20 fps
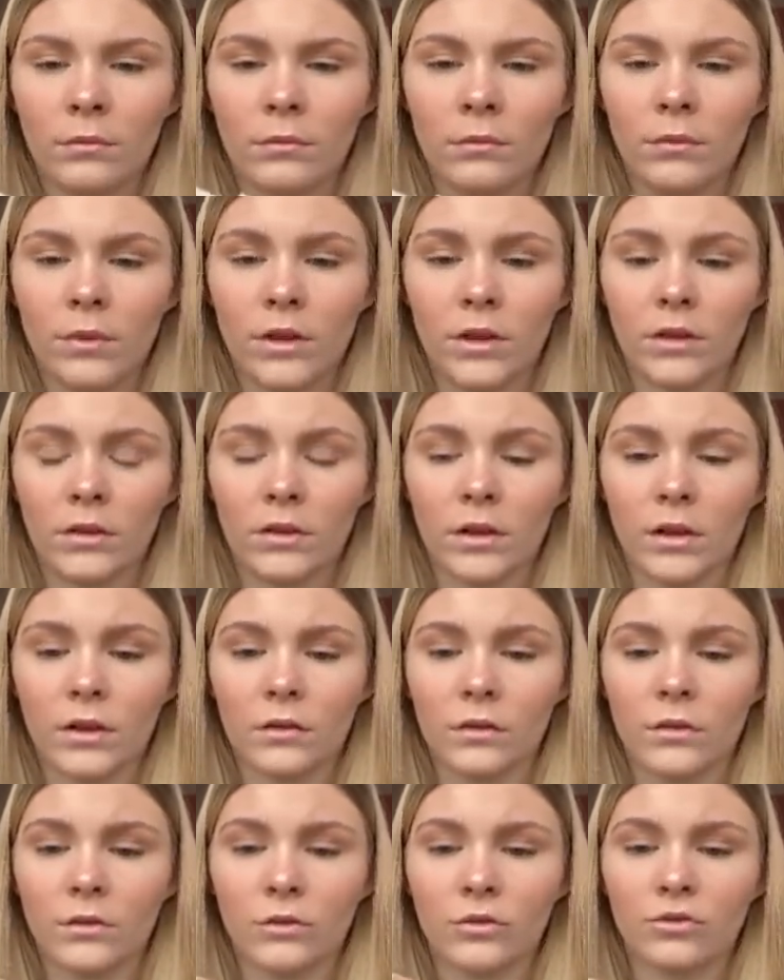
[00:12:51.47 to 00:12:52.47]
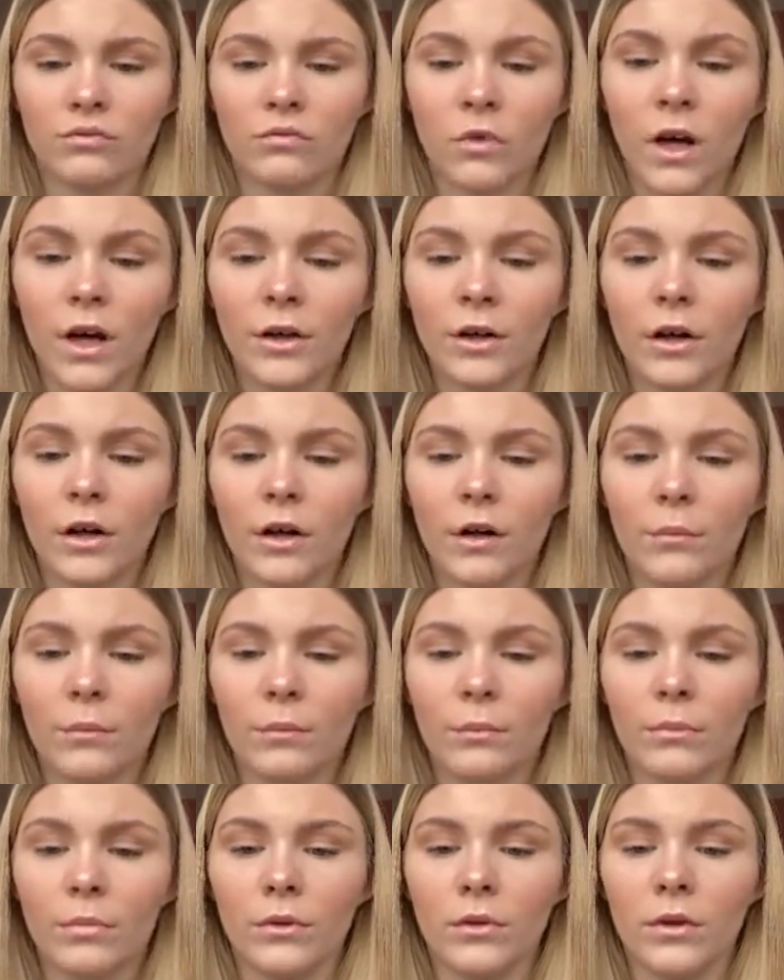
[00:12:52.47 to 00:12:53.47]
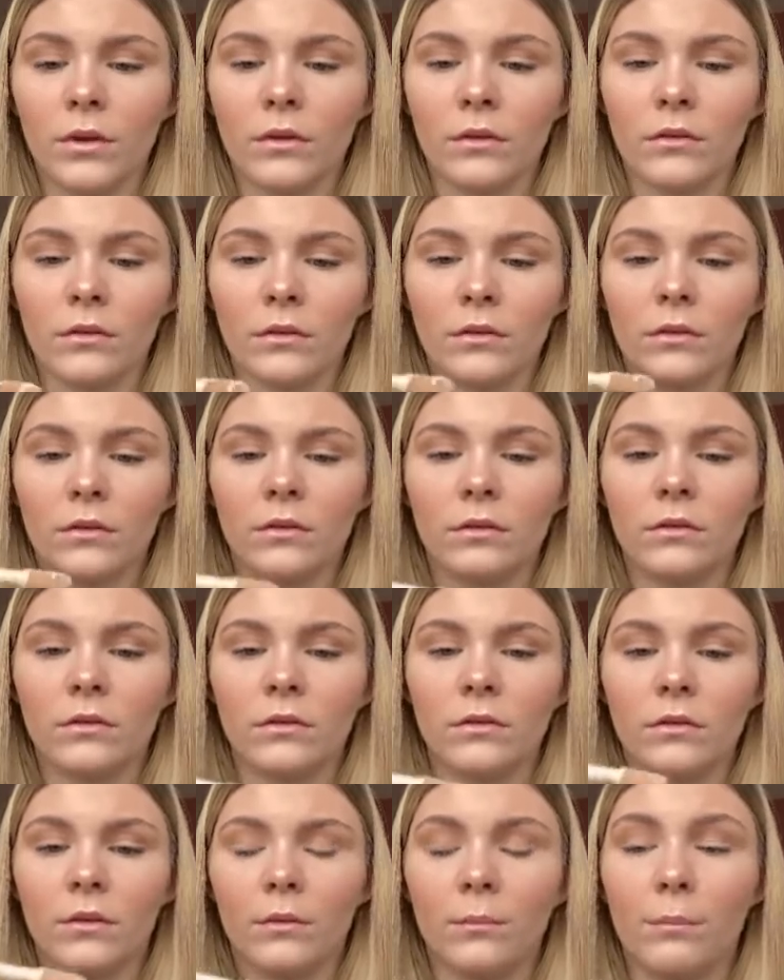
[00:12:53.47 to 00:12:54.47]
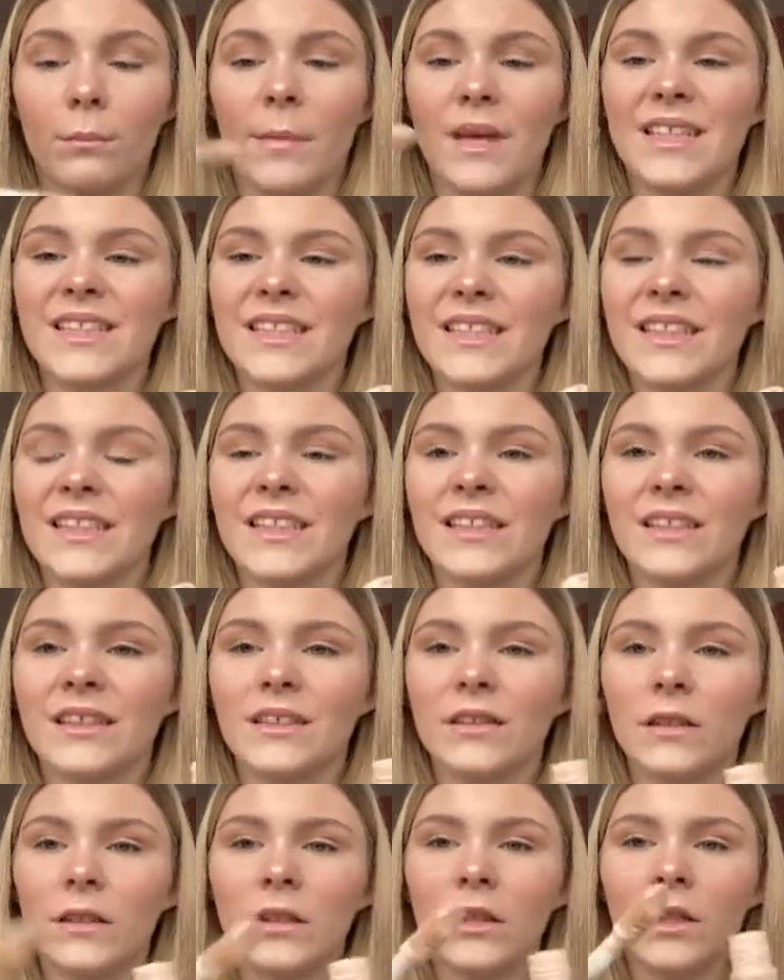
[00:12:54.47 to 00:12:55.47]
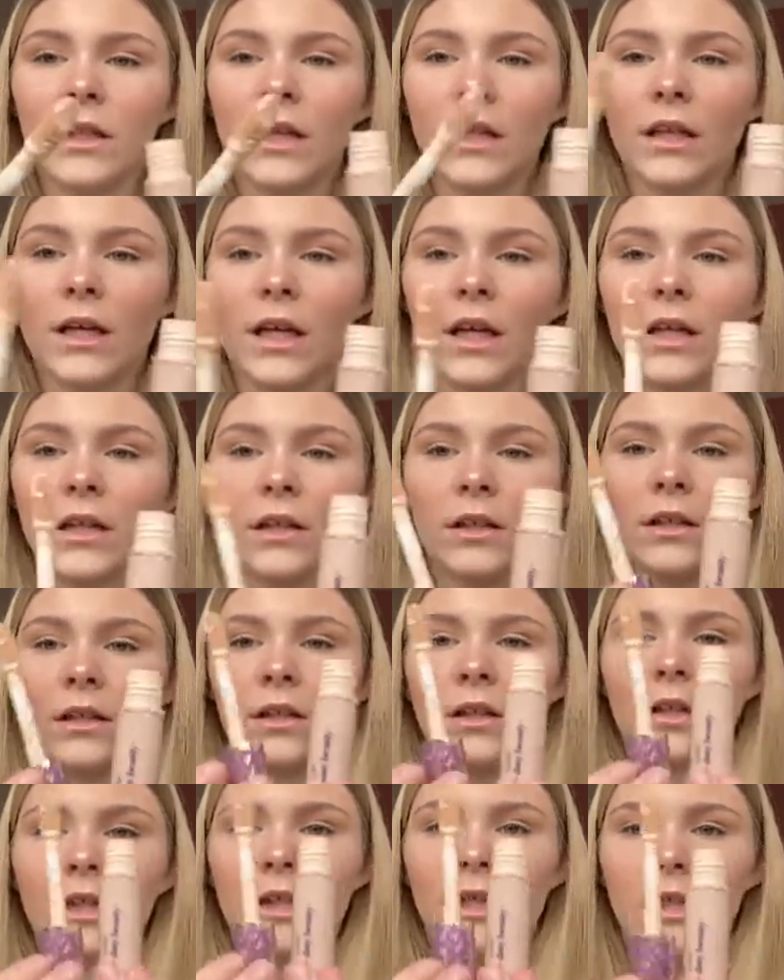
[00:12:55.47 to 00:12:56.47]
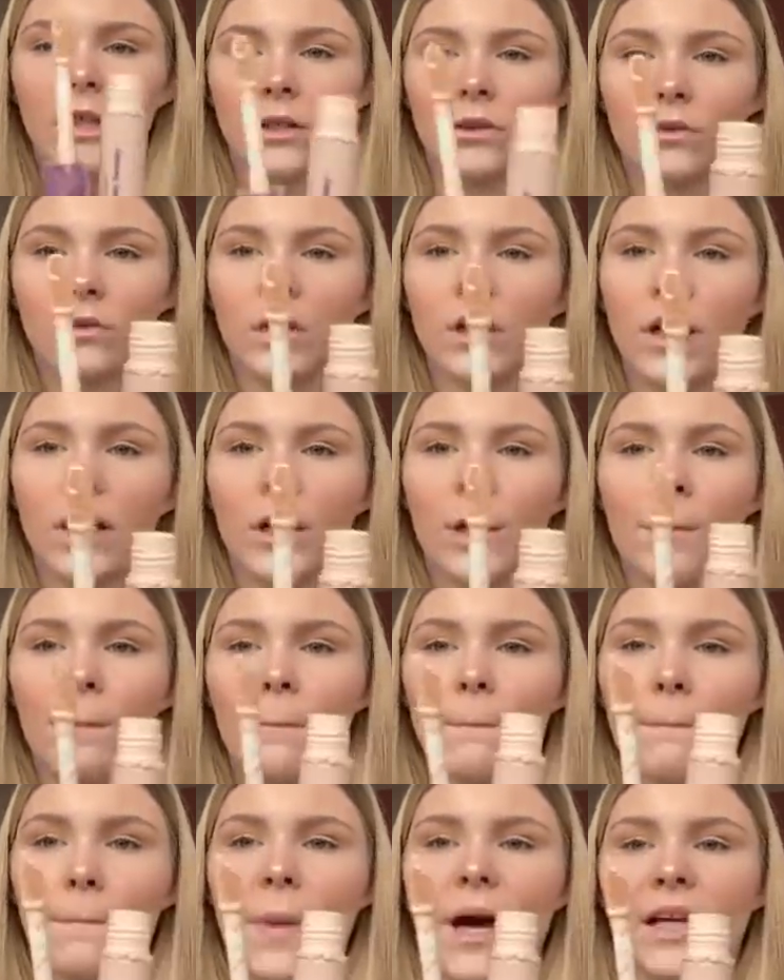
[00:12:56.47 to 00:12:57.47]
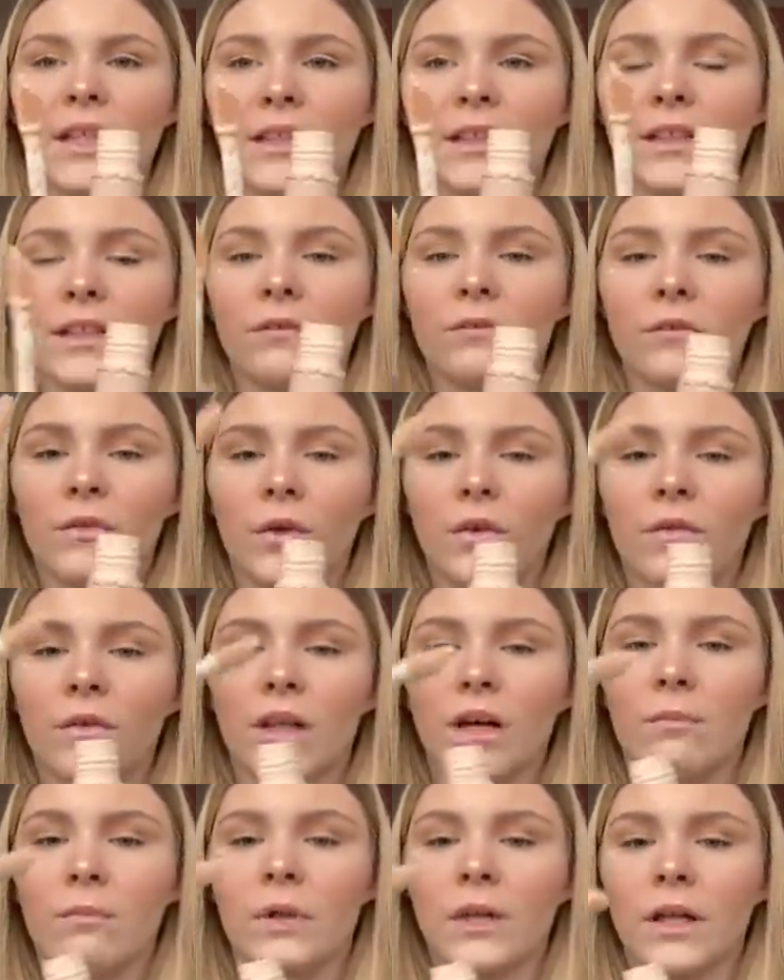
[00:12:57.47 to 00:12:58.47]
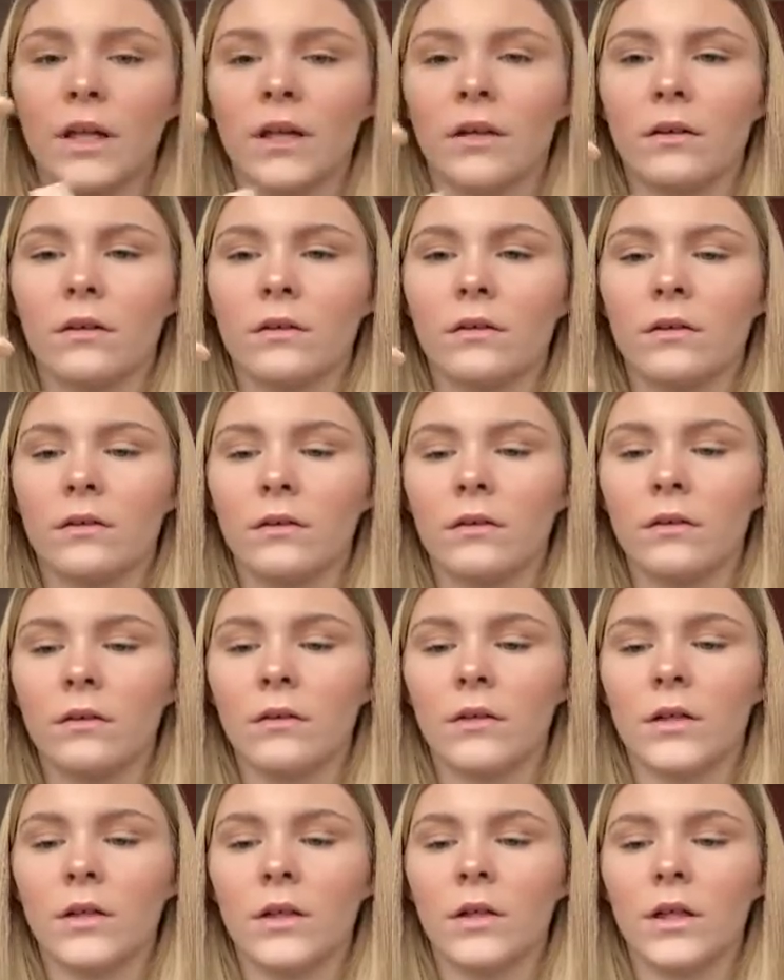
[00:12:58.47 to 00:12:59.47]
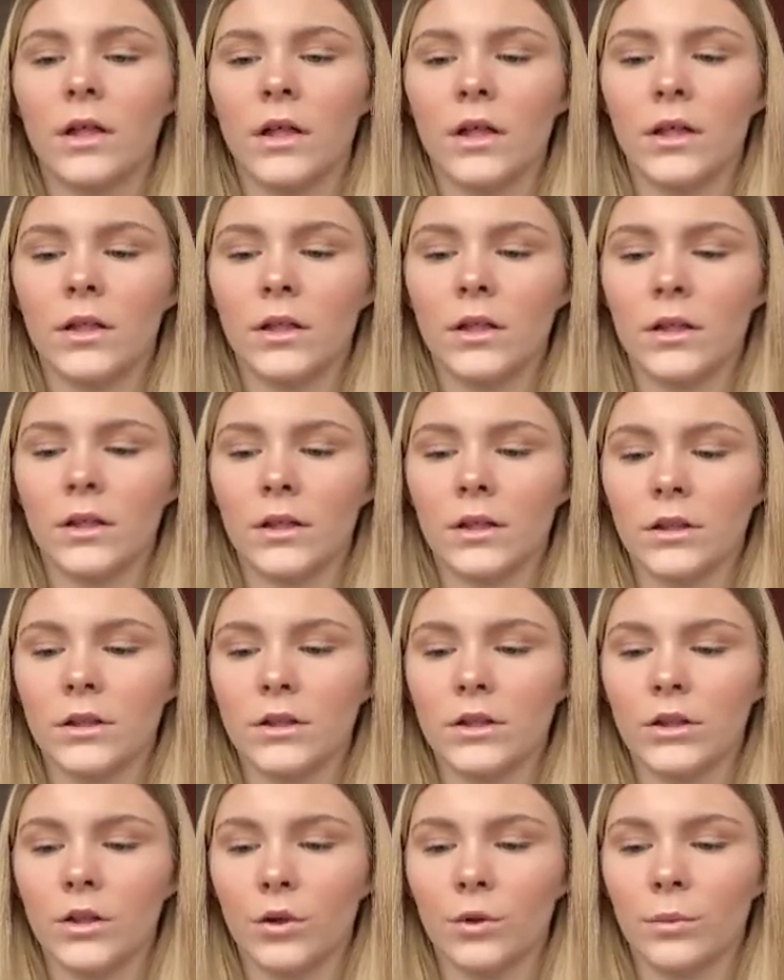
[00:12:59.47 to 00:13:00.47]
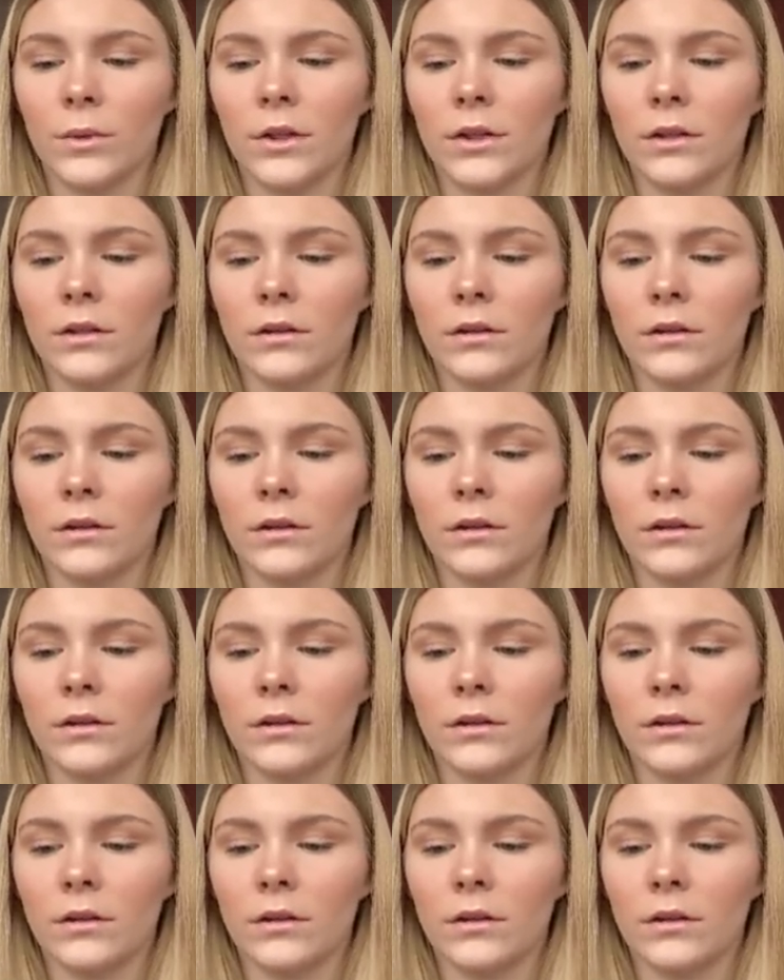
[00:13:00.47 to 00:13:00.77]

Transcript: It's like dried up and messy. Again, it's got like a massive doe foot applicator. It's so big.